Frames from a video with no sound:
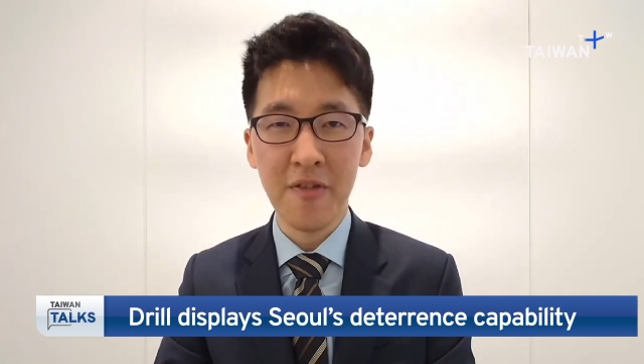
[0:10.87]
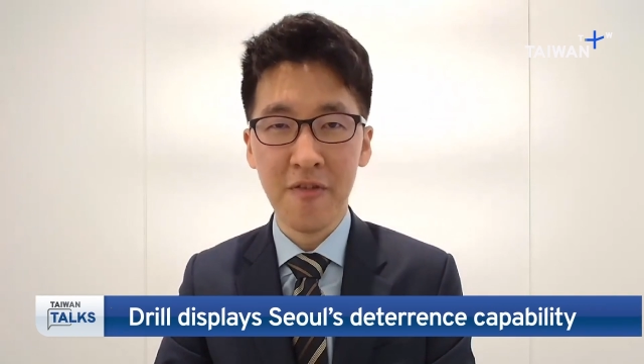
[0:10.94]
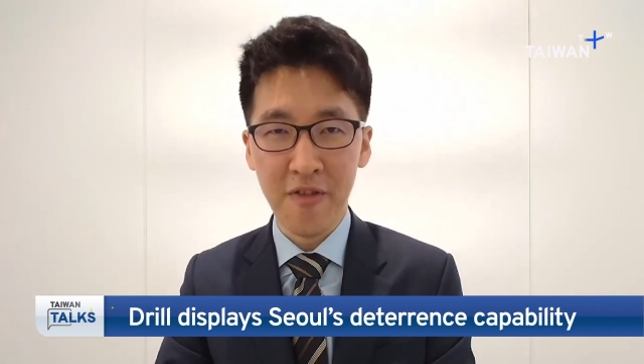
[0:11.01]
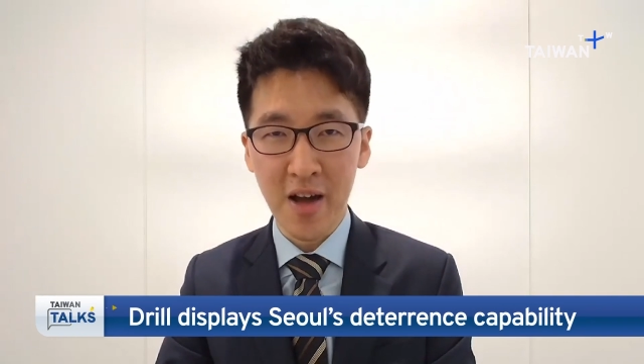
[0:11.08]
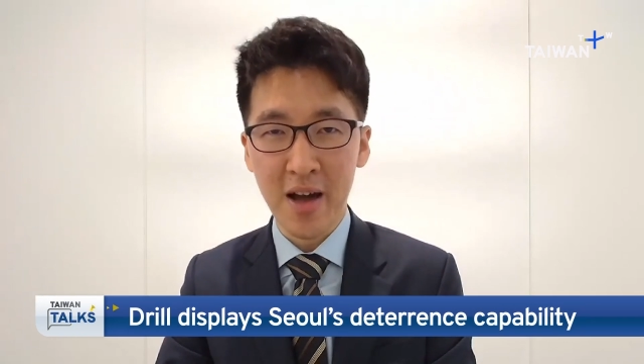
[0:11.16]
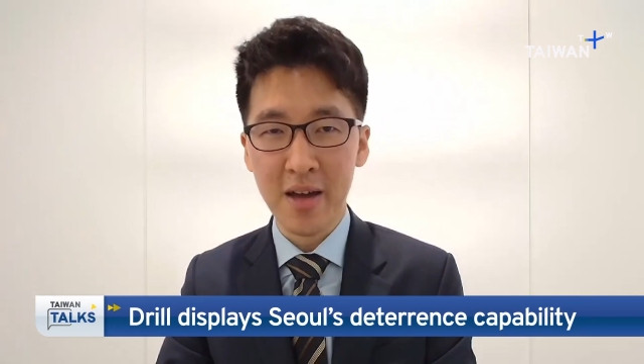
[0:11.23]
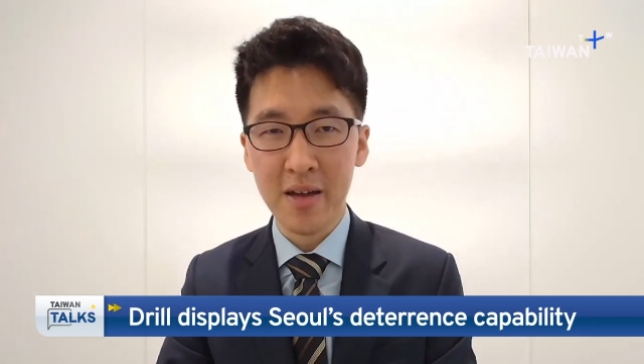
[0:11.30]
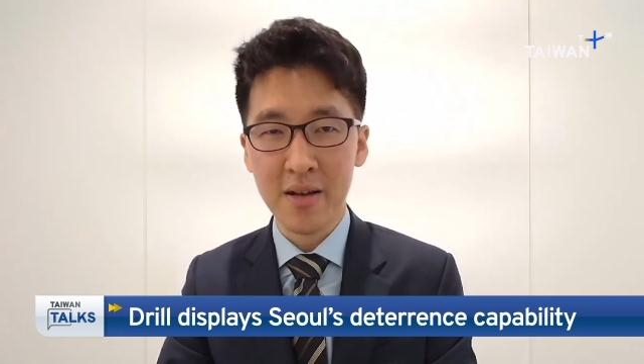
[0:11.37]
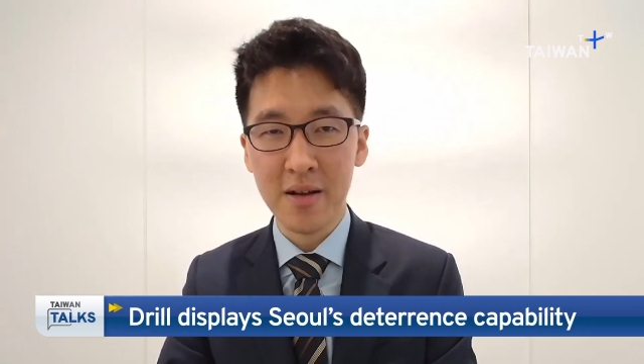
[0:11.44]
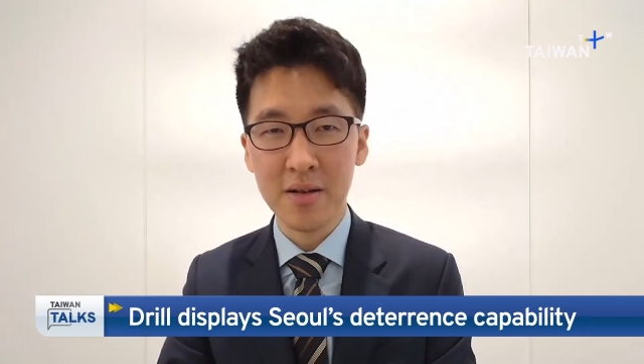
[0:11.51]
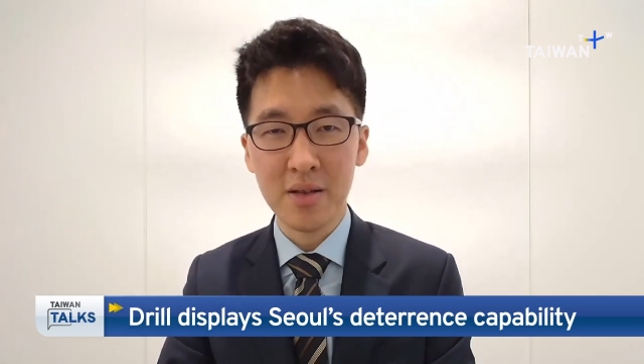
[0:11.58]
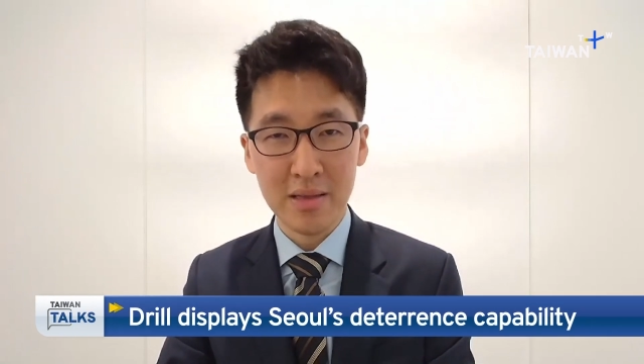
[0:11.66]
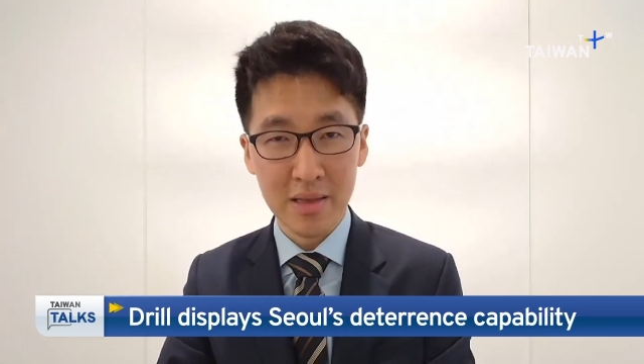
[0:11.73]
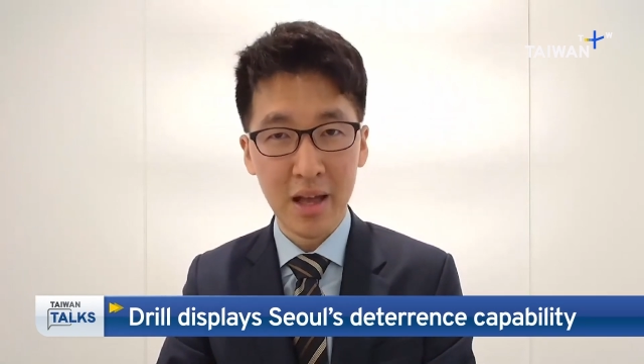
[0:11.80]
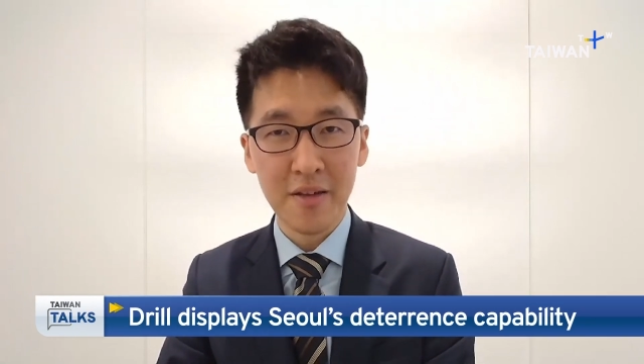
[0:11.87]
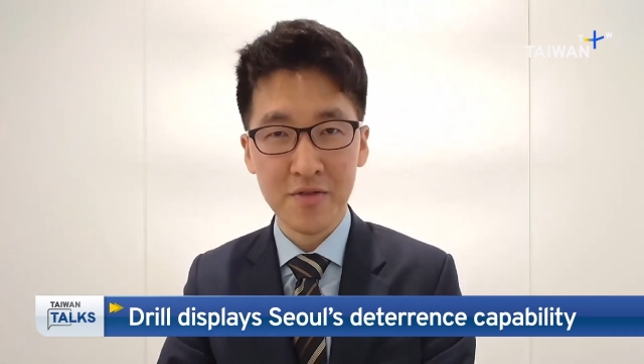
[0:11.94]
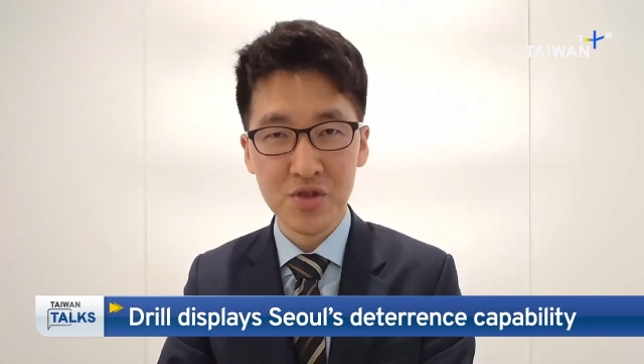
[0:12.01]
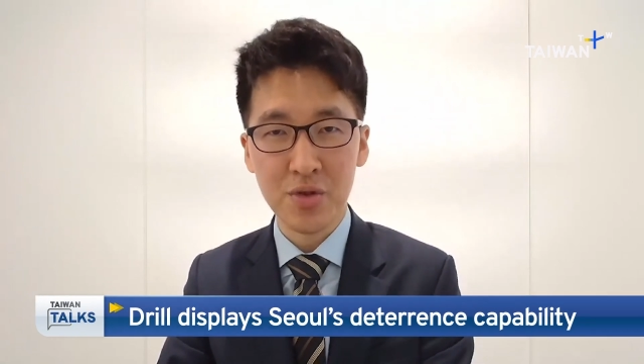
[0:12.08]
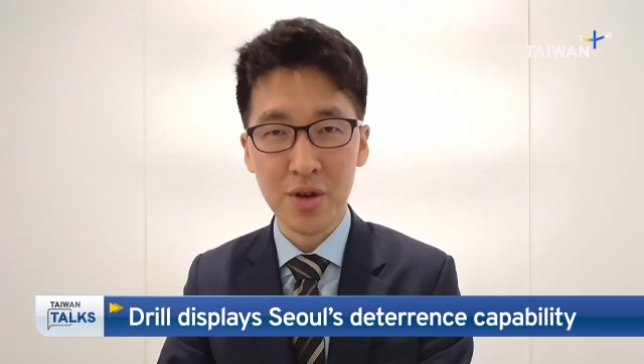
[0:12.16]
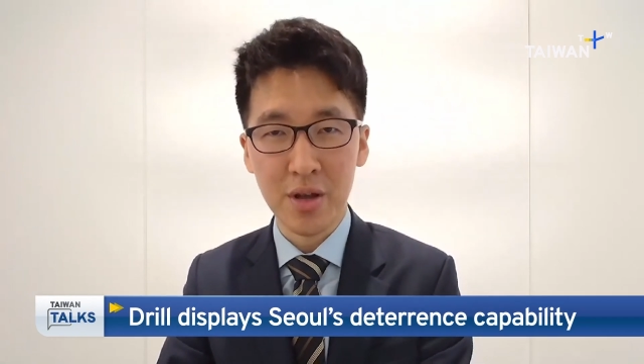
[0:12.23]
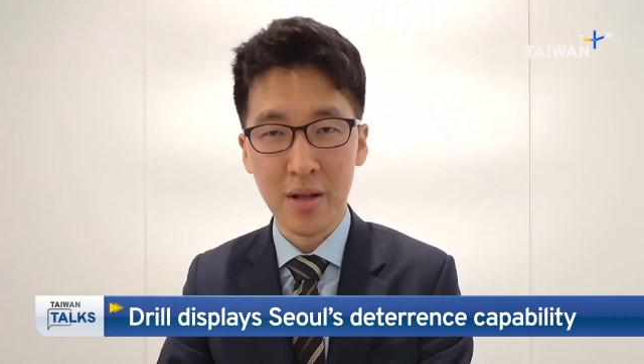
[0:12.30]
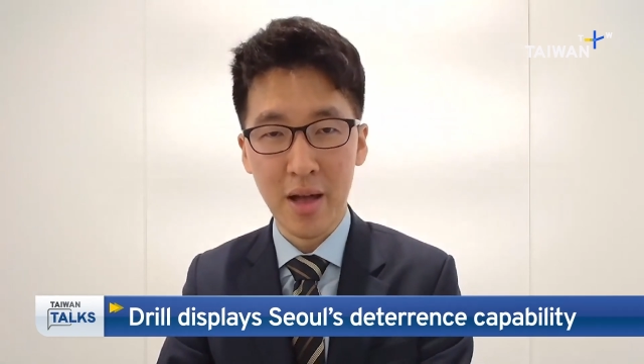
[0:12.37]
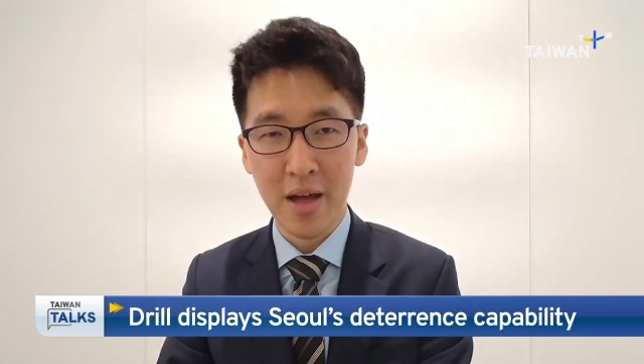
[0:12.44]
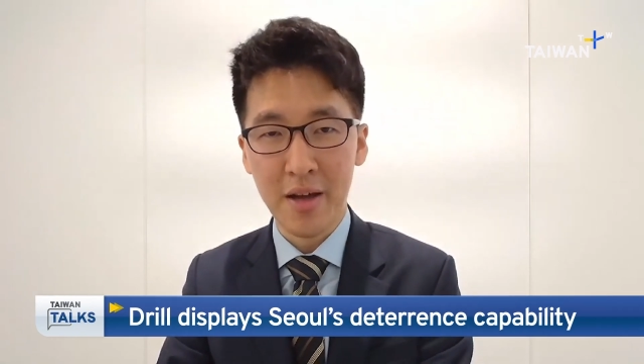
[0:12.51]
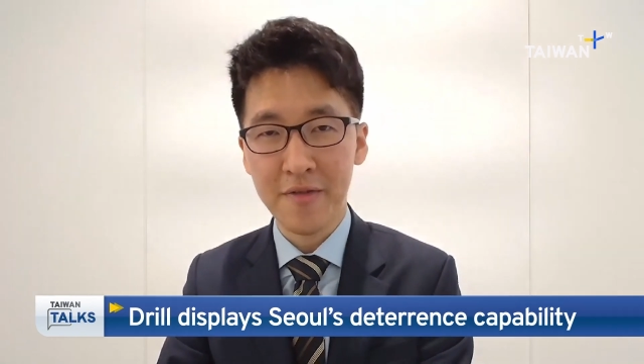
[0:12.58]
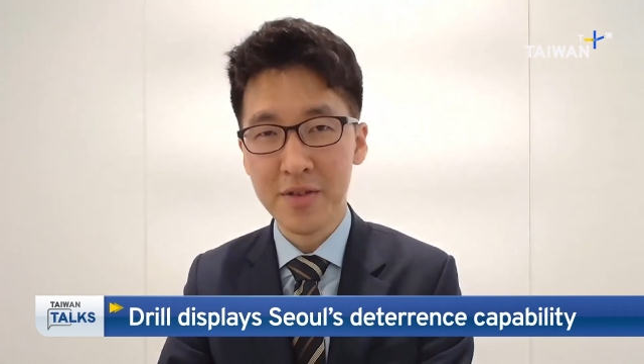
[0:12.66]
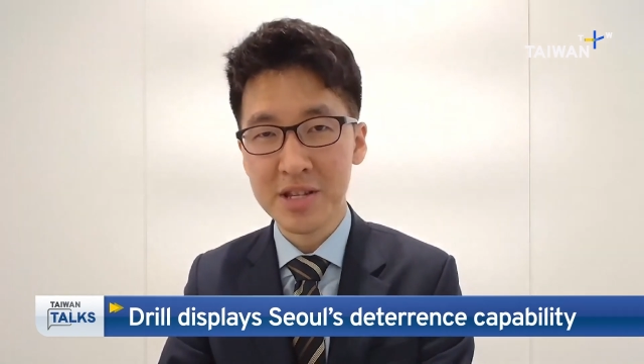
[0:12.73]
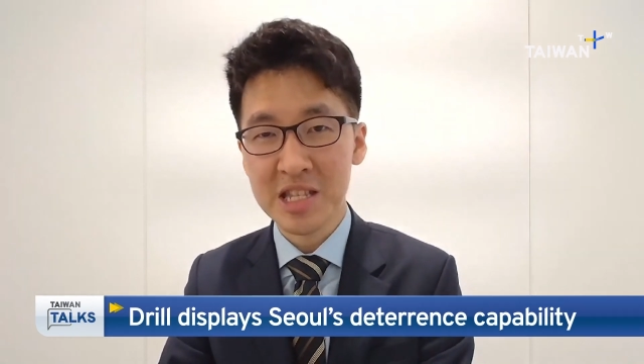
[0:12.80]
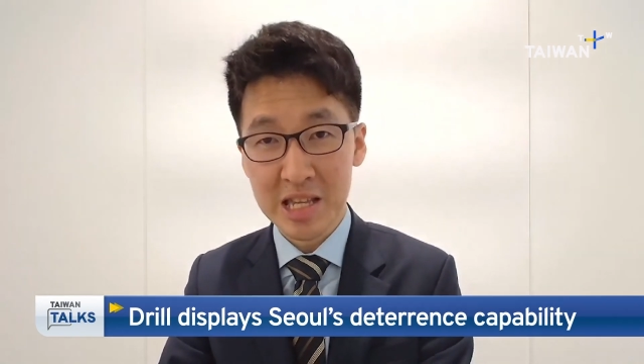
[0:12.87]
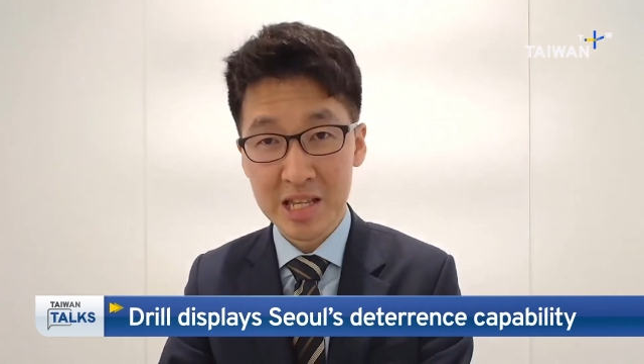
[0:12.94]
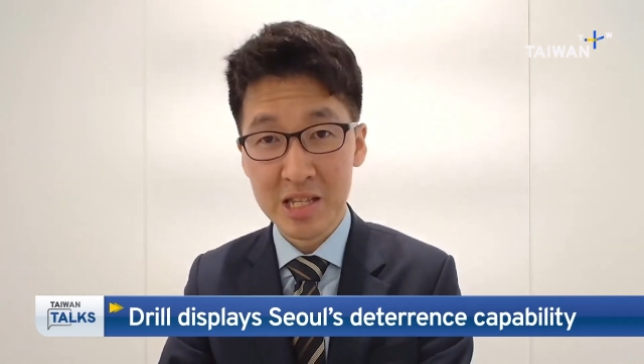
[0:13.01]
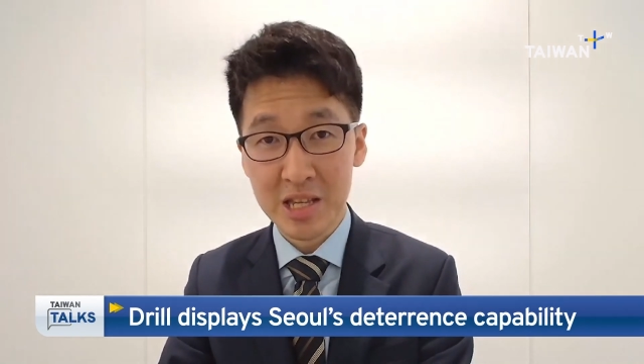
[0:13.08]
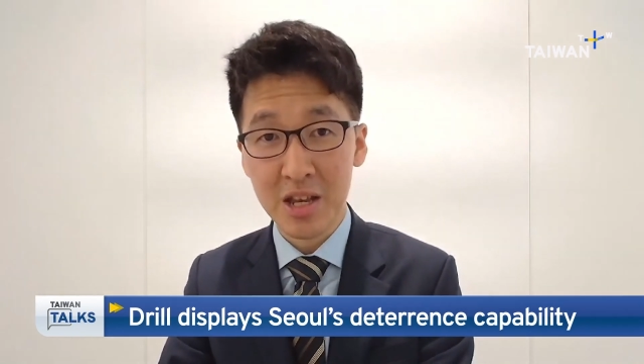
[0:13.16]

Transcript: fire live drill after 6